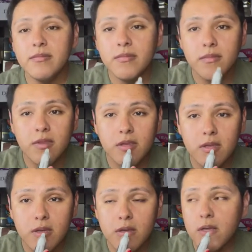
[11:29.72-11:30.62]

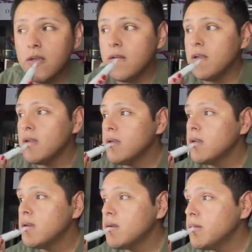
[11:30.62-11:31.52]

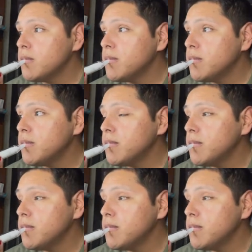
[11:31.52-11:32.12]
Nobody speaks.